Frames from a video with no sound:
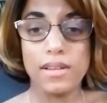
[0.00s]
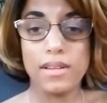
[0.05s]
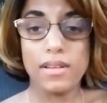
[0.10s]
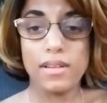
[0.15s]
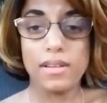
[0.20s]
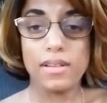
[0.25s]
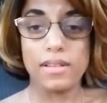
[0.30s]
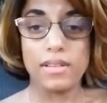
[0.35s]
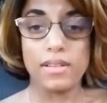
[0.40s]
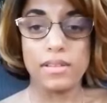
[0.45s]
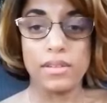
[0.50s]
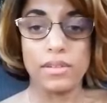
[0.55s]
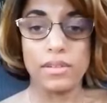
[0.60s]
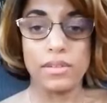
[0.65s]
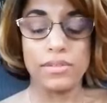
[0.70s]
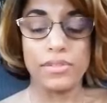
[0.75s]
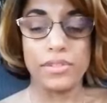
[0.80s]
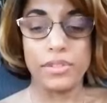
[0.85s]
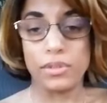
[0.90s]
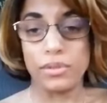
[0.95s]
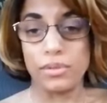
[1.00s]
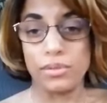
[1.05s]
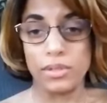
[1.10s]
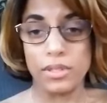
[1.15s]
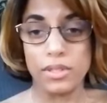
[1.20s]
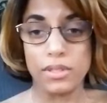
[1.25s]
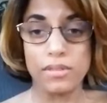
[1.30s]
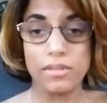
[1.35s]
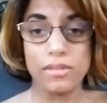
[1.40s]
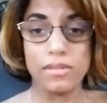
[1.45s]
you know, to
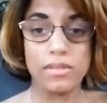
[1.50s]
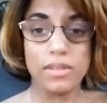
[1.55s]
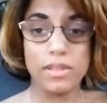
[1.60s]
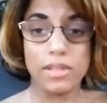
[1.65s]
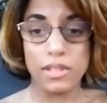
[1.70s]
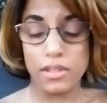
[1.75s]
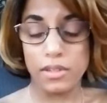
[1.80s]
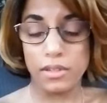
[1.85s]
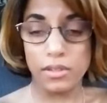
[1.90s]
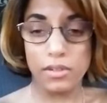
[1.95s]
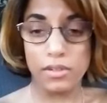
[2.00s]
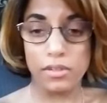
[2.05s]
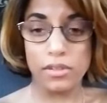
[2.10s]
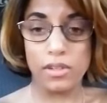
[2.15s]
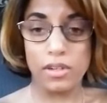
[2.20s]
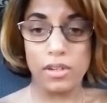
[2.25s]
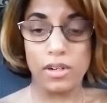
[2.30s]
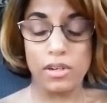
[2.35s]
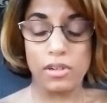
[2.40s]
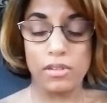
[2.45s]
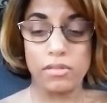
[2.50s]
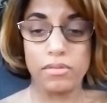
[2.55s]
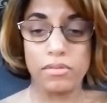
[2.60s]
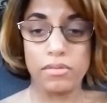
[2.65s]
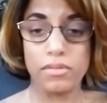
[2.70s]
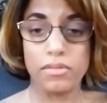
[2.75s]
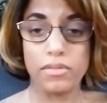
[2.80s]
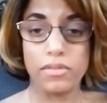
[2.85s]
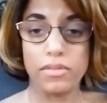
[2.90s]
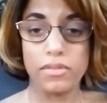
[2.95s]
kill yourself
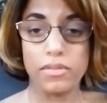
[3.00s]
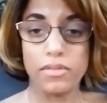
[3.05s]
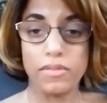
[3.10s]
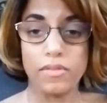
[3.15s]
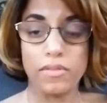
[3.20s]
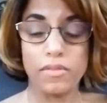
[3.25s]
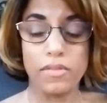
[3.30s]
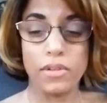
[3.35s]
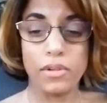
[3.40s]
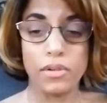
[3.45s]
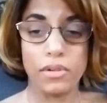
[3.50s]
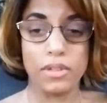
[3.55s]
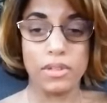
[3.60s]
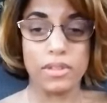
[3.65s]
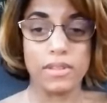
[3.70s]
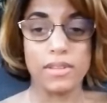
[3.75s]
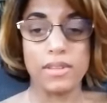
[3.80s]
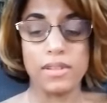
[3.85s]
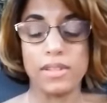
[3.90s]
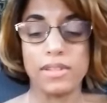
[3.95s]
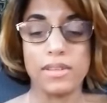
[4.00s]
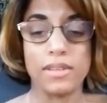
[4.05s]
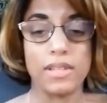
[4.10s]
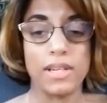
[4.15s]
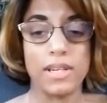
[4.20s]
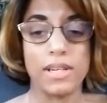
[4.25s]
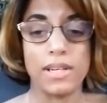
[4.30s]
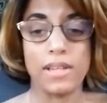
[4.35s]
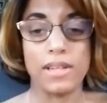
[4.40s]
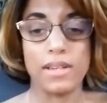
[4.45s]
or anything like
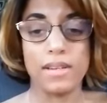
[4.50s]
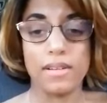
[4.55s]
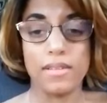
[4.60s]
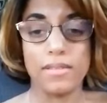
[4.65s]
that.